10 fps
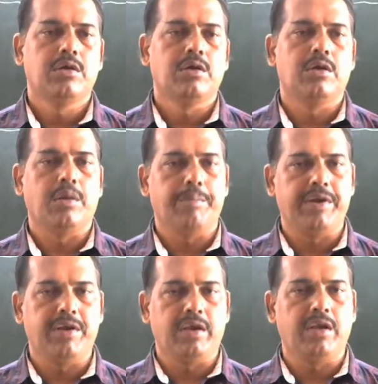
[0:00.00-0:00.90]

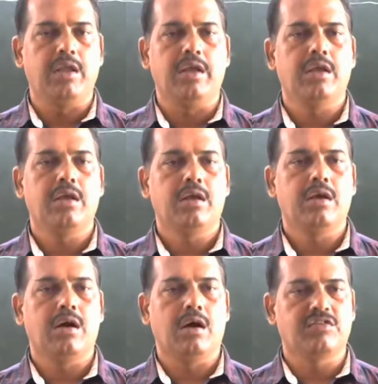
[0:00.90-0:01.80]

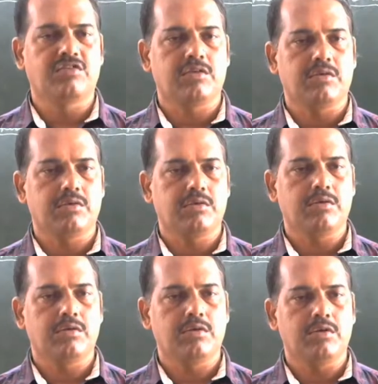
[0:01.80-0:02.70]
repeatedly asked
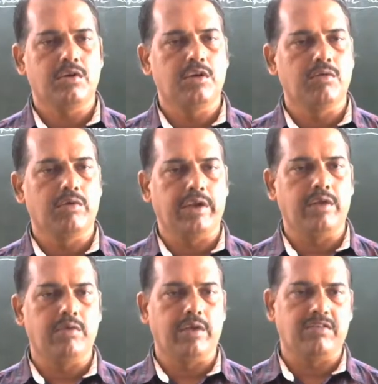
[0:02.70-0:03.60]
in your
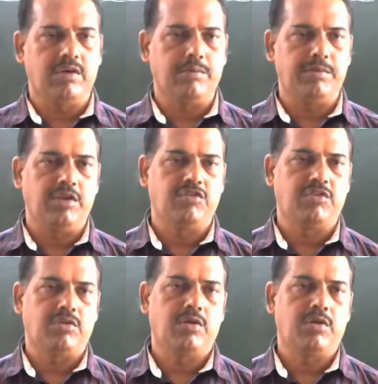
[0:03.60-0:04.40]
annual examination.